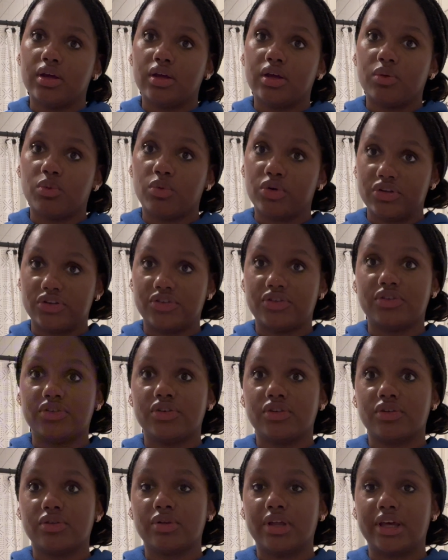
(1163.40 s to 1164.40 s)
wants,
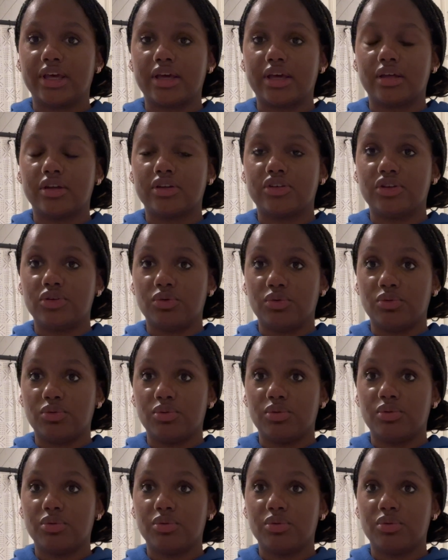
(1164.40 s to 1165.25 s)
like, to